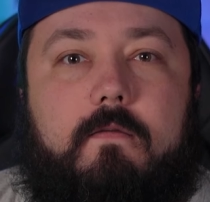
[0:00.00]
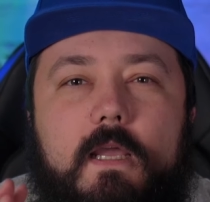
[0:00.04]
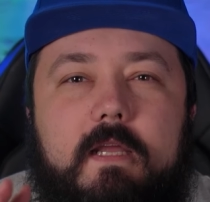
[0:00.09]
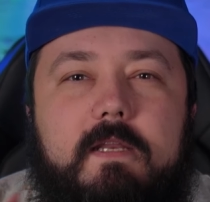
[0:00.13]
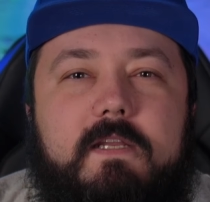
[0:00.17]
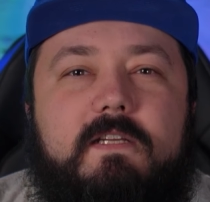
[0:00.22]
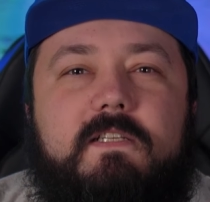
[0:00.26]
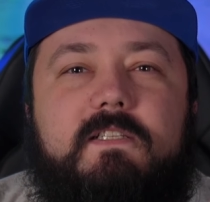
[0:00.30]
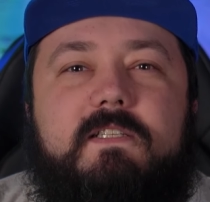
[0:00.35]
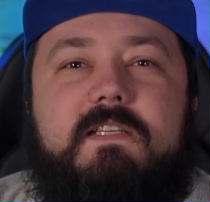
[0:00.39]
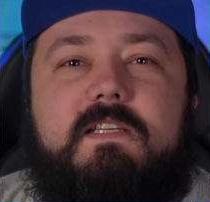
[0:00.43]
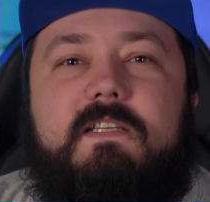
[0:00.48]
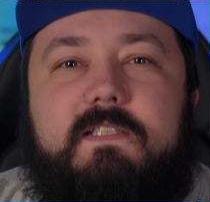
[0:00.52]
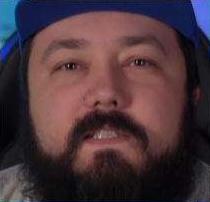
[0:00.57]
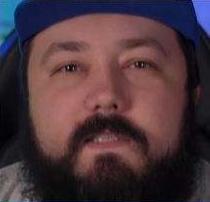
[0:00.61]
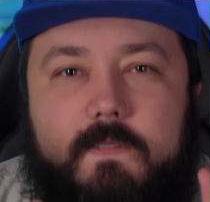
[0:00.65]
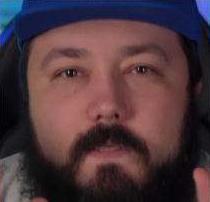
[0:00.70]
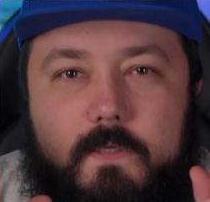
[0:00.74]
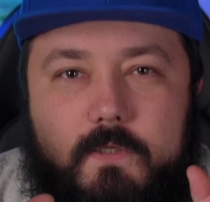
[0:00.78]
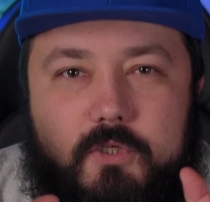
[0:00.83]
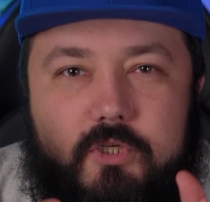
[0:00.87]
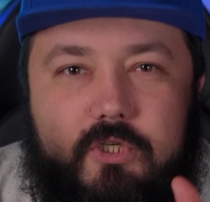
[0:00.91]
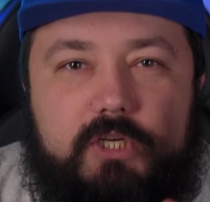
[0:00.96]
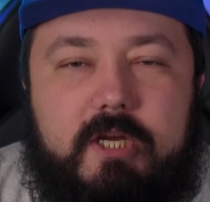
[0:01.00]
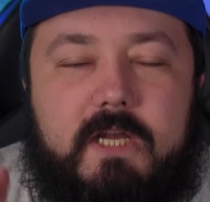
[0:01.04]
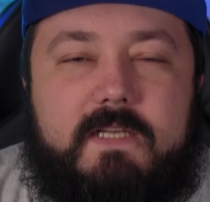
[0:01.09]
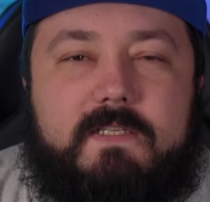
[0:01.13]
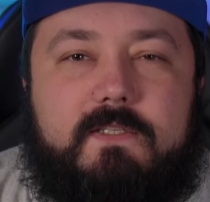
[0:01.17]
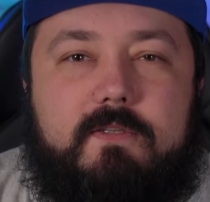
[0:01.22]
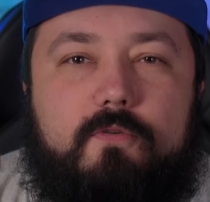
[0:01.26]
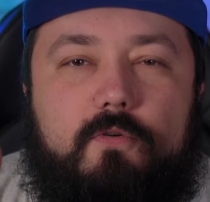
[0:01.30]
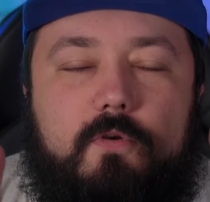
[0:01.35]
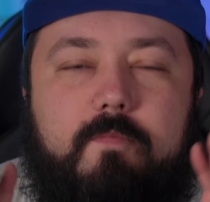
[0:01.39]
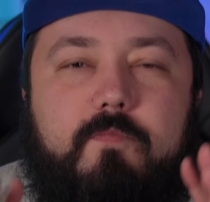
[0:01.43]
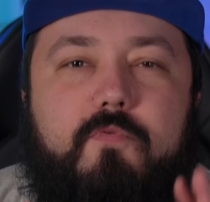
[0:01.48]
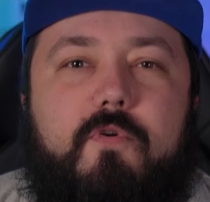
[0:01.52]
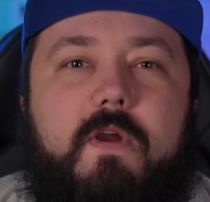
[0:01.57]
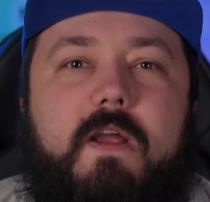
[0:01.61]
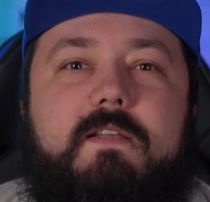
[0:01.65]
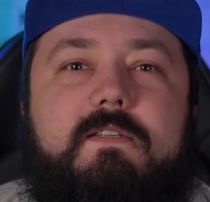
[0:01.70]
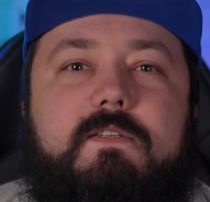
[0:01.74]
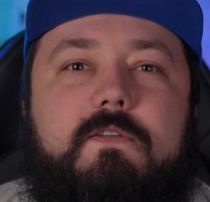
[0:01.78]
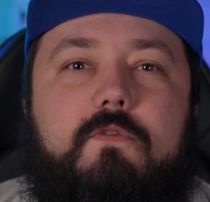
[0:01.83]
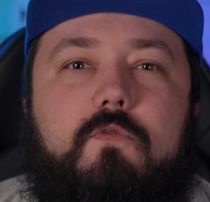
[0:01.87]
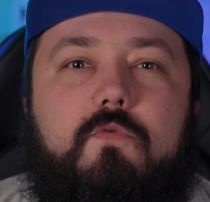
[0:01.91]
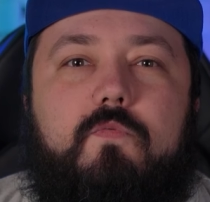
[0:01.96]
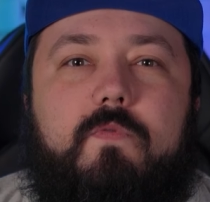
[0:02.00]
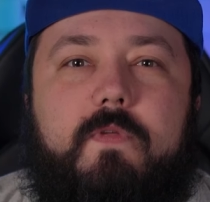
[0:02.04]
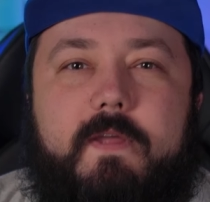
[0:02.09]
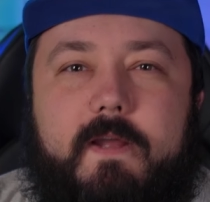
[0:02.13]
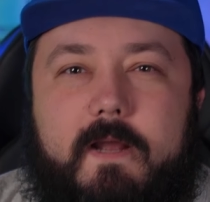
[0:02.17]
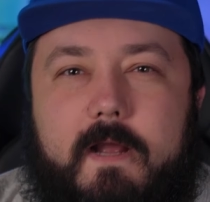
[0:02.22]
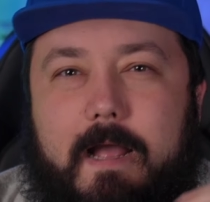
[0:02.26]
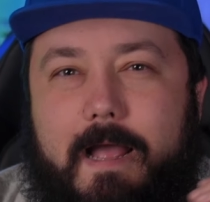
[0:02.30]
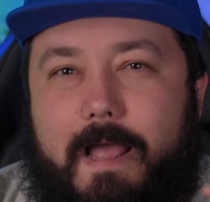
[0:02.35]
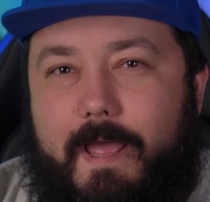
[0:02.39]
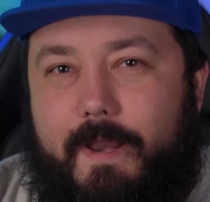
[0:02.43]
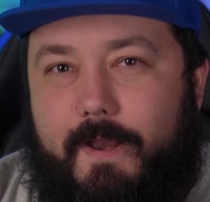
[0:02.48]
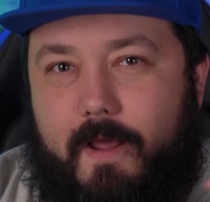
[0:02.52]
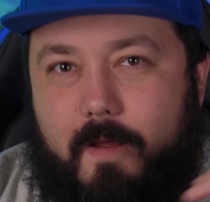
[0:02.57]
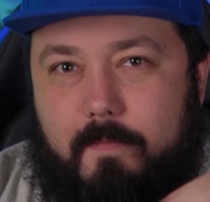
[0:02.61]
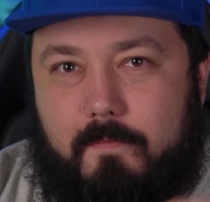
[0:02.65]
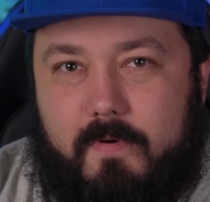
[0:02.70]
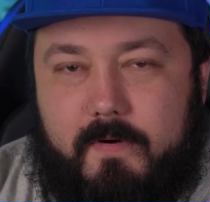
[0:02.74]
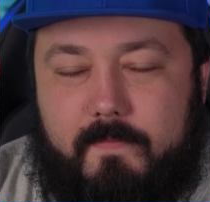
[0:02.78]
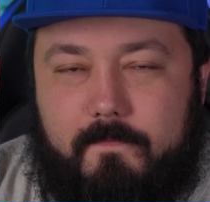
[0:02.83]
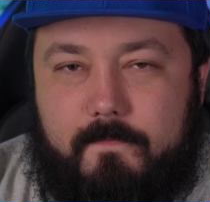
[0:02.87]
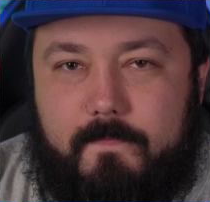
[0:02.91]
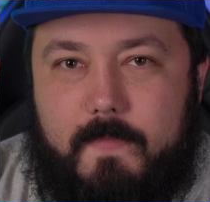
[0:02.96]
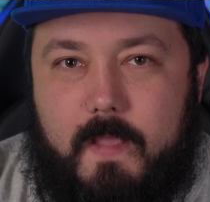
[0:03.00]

It exists just to impress you with a higher number.